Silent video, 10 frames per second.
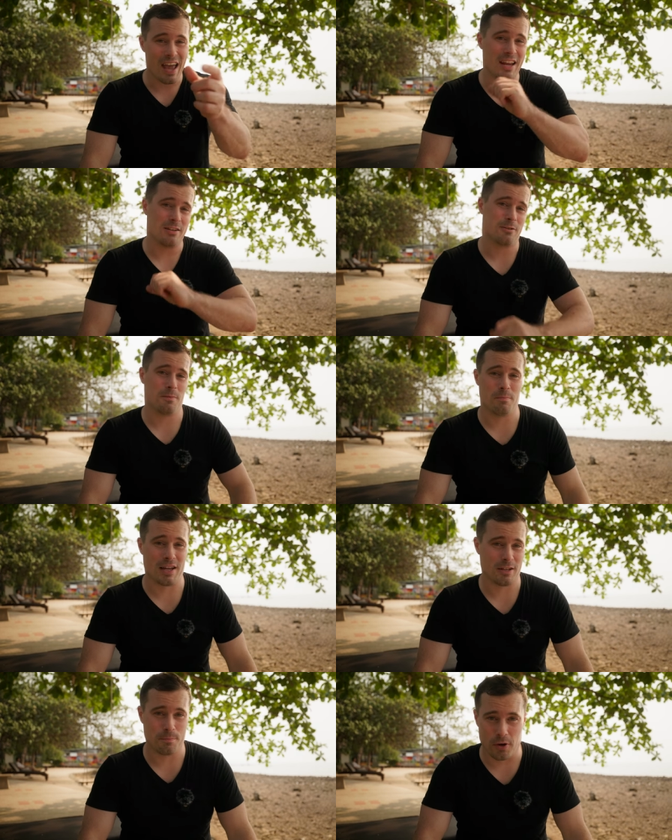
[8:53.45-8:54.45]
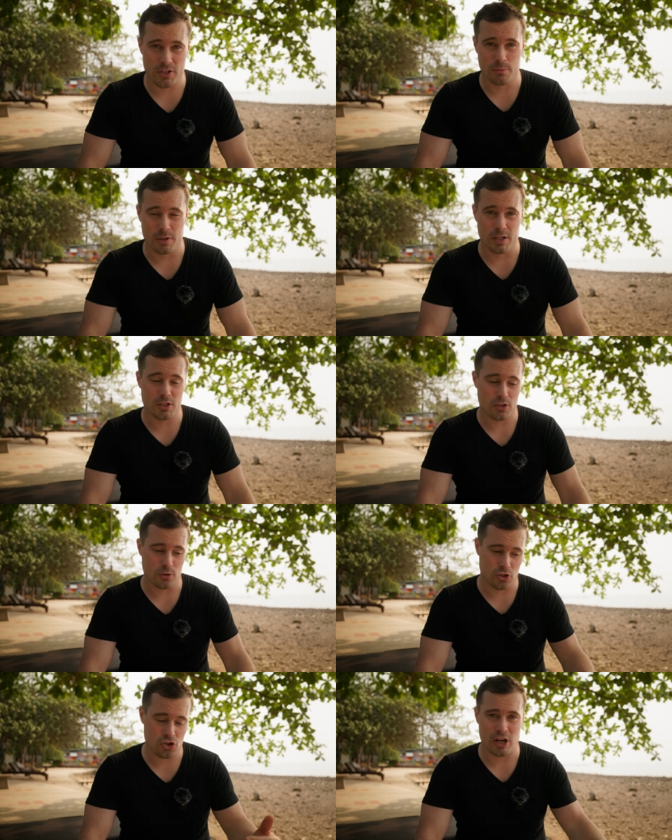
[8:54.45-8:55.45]
and make it possible
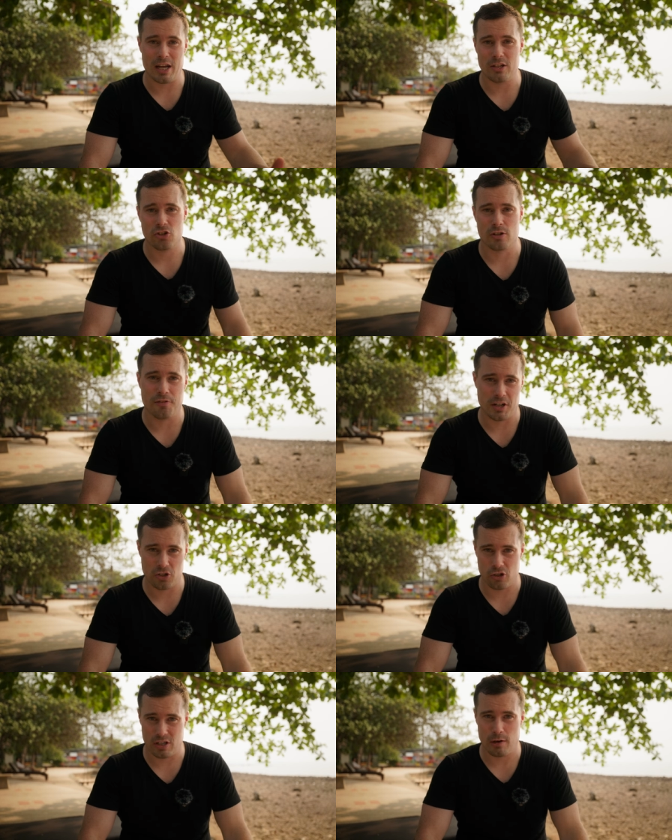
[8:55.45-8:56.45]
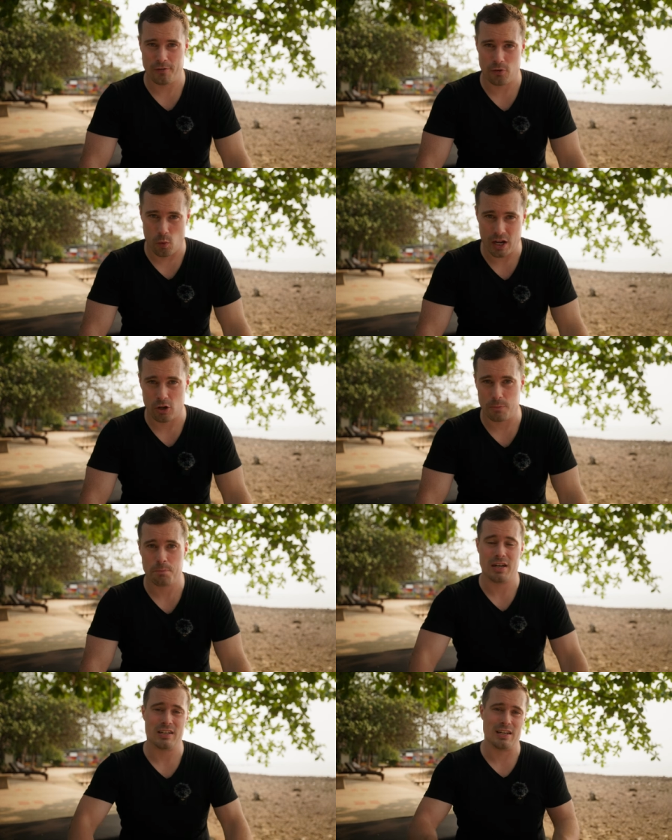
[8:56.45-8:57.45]
to change the functionality of the record
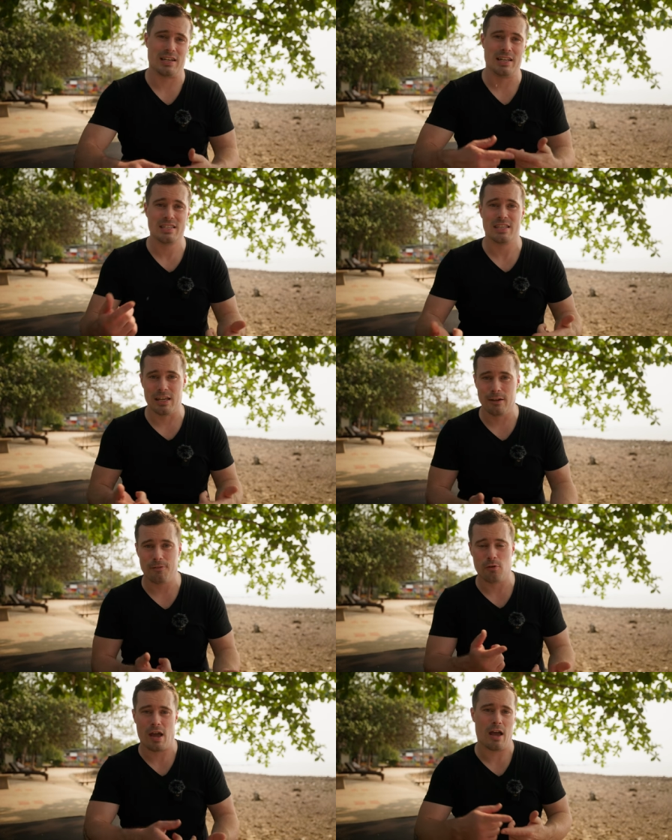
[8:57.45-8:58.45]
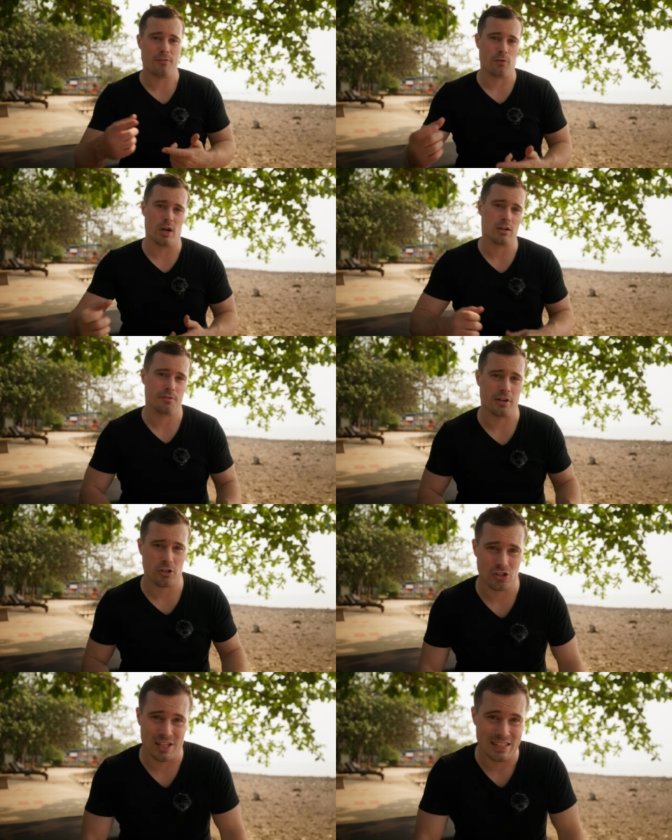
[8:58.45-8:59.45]
button, at least if you have the record
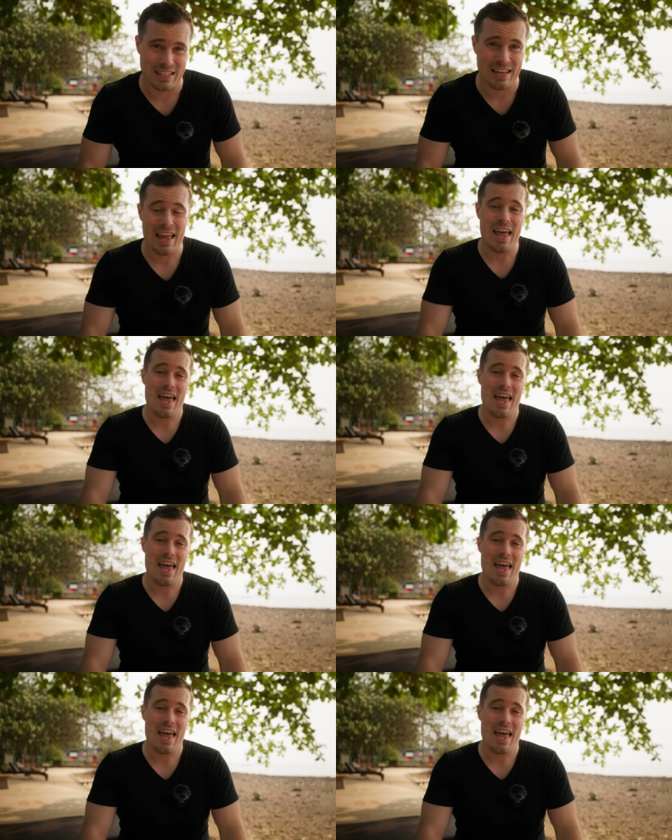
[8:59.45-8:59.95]
functionality